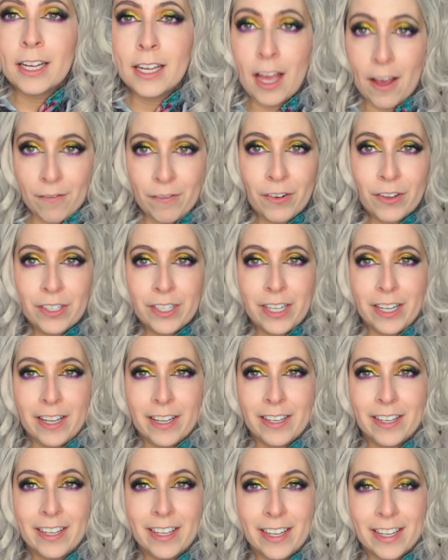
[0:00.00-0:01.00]
Kat Von
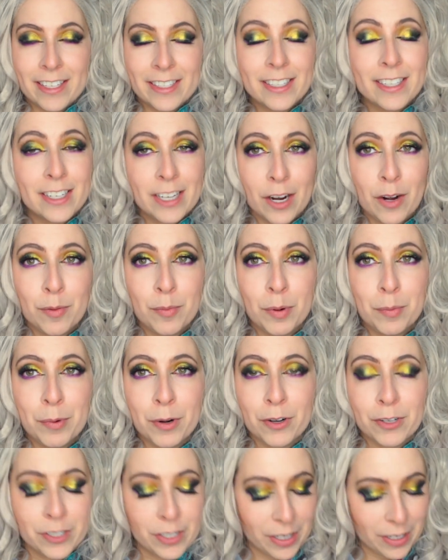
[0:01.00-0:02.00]
D is a terrible
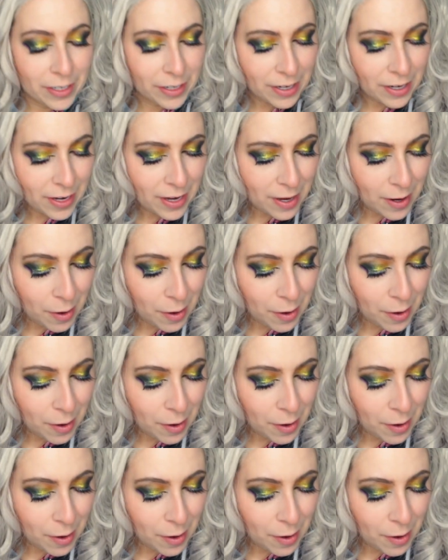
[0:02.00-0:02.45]
person,